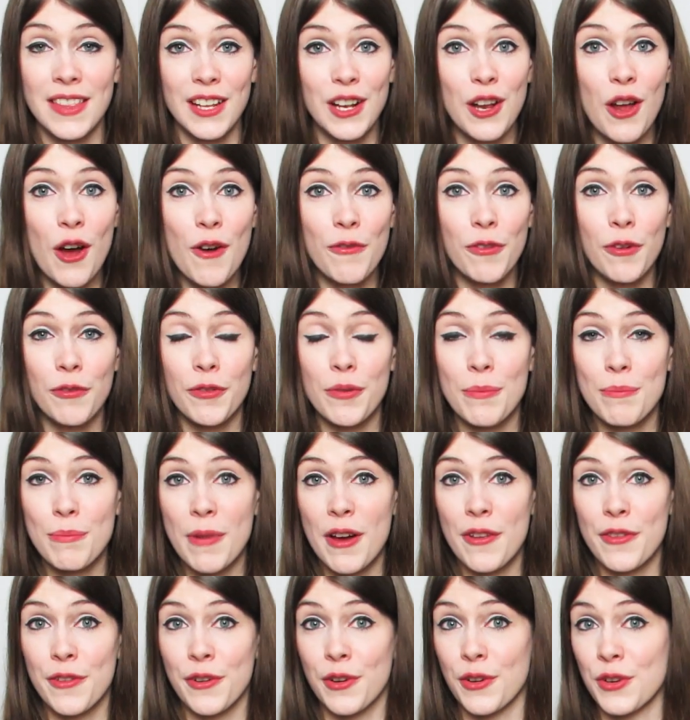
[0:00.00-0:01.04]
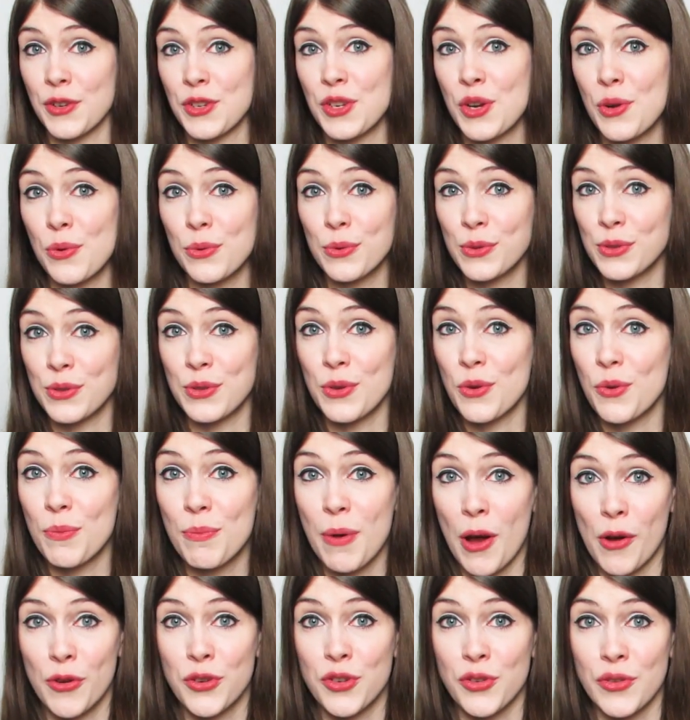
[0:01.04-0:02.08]
The love of a mother knows no
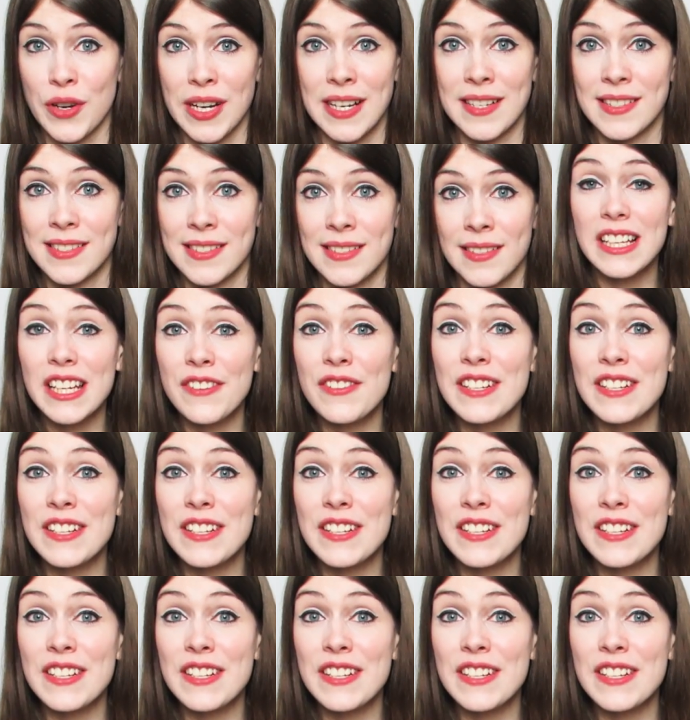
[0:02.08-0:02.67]
boundaries.